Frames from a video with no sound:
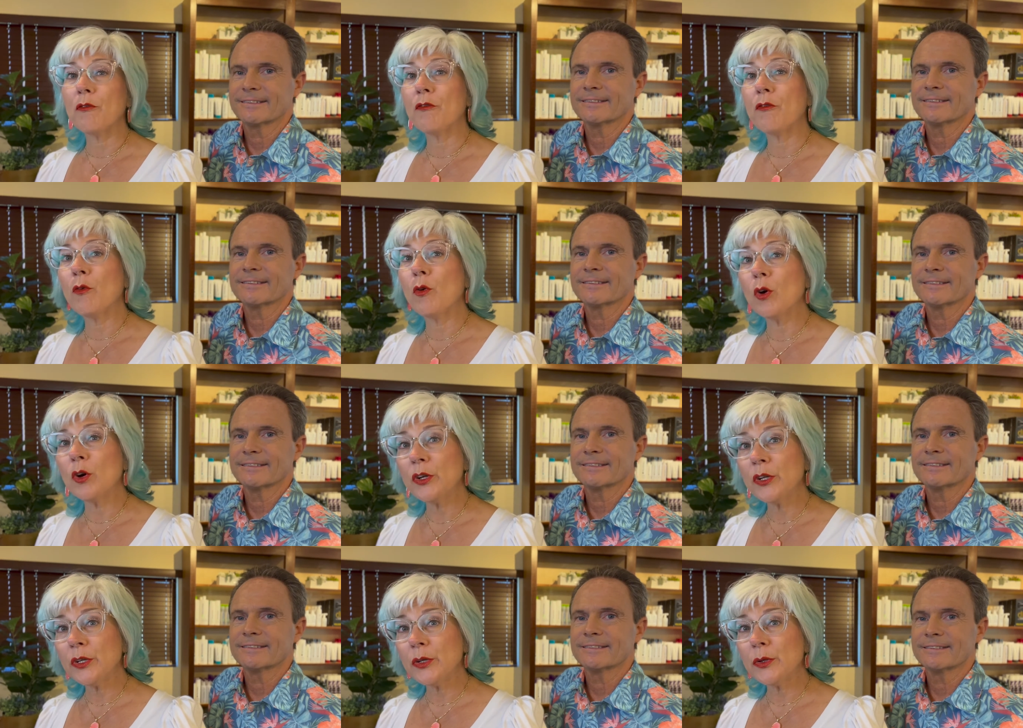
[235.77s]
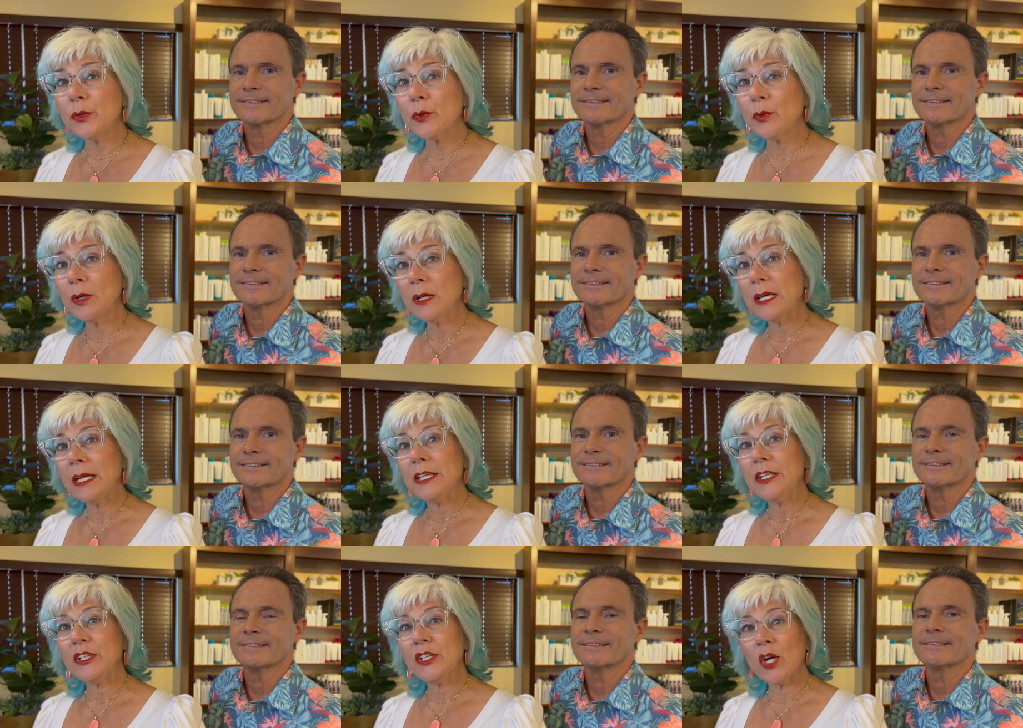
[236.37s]
Speaker 1: for you.
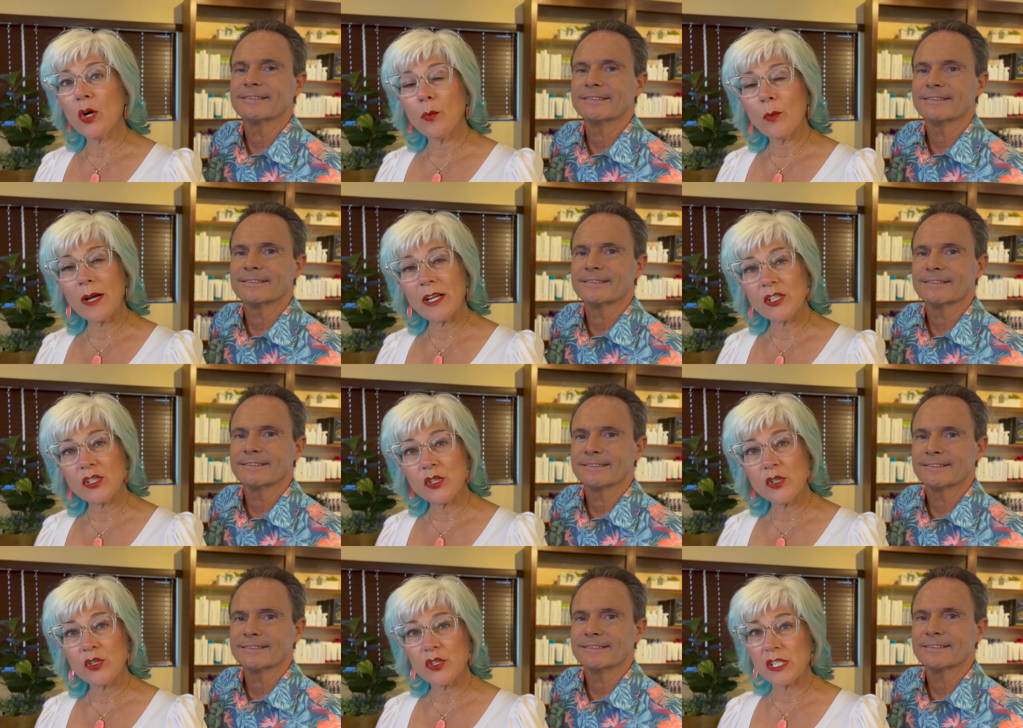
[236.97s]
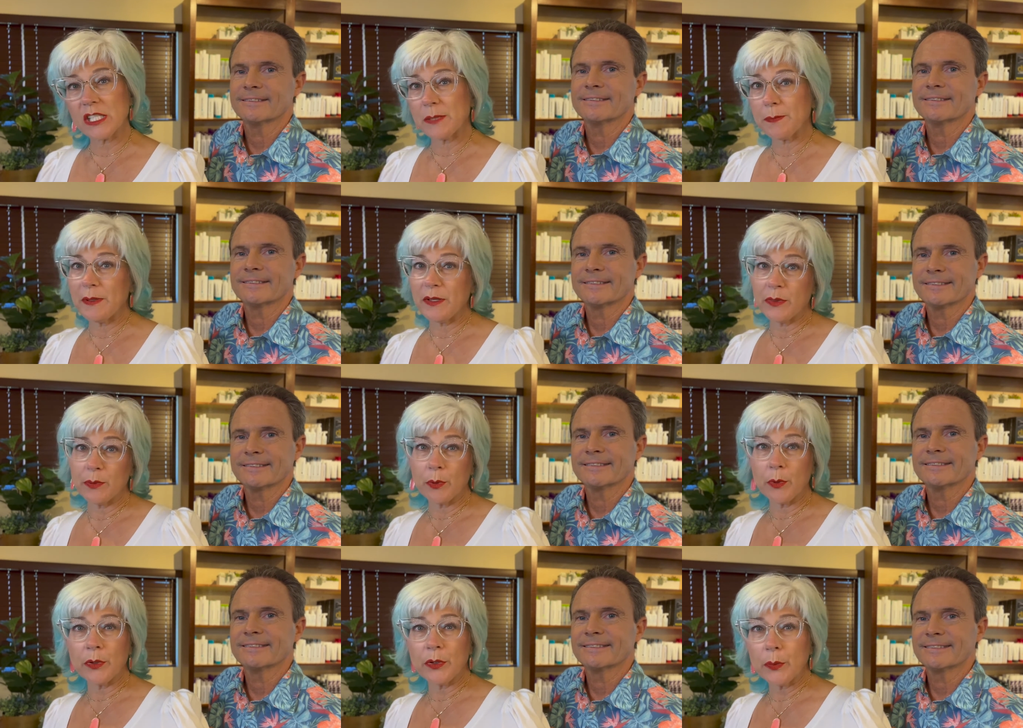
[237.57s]
You don't want to just be
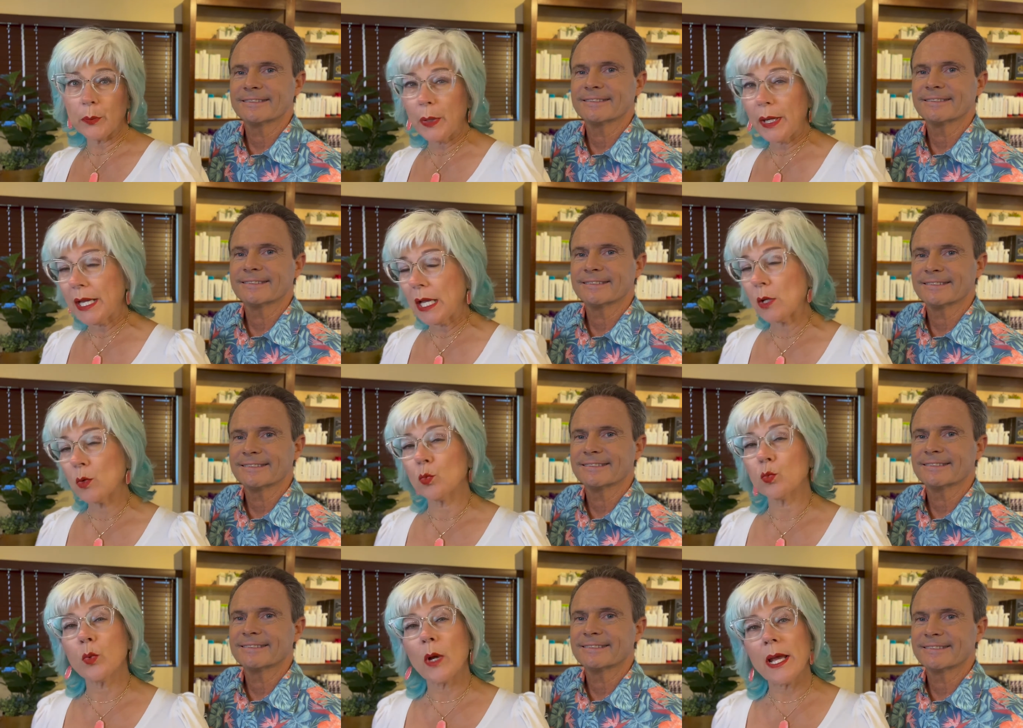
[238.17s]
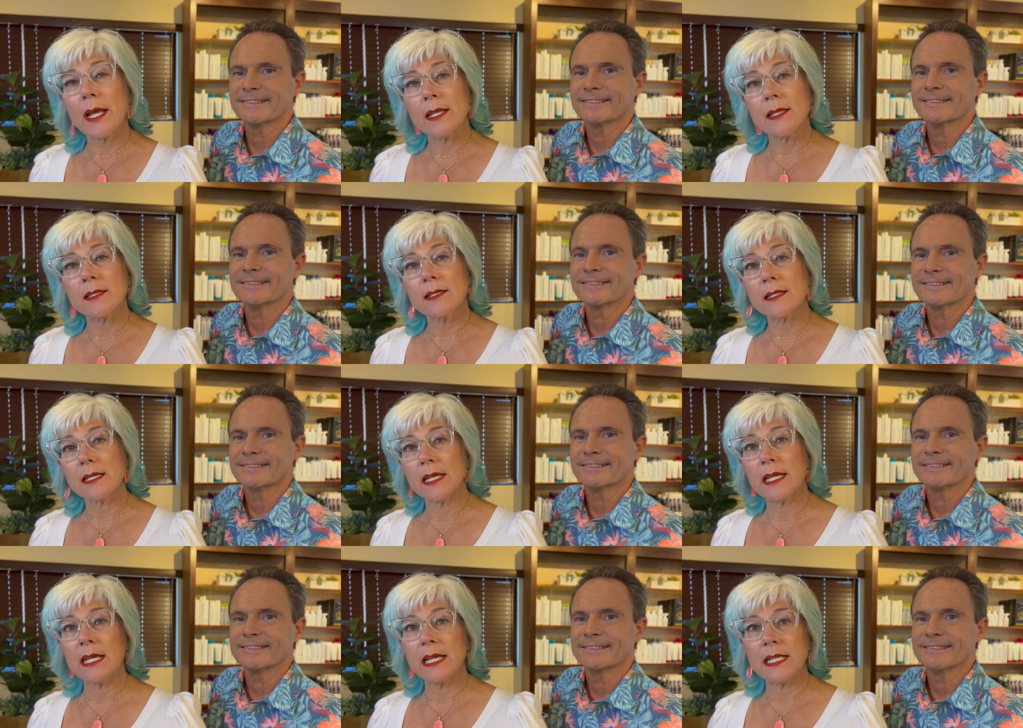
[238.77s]
thrown away on
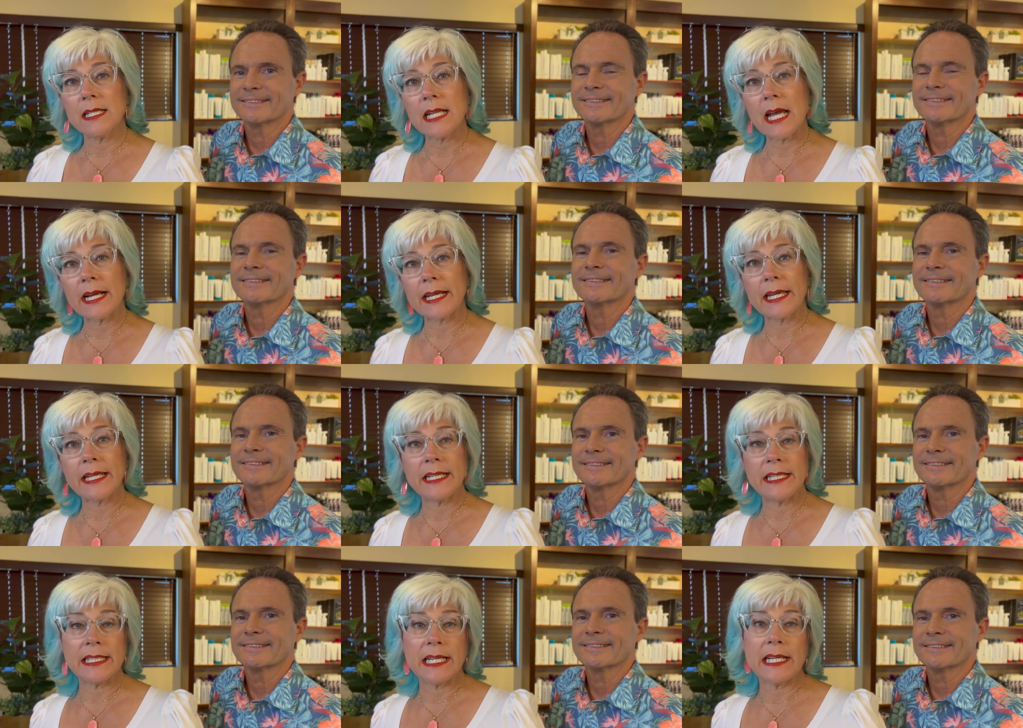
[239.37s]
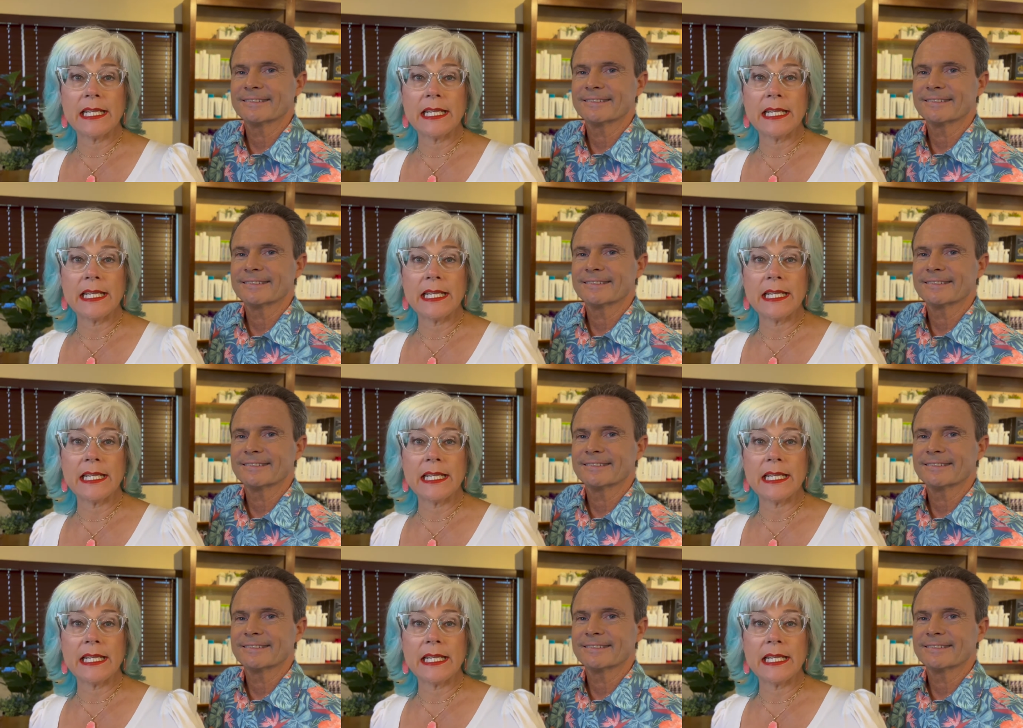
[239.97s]
rent and not getting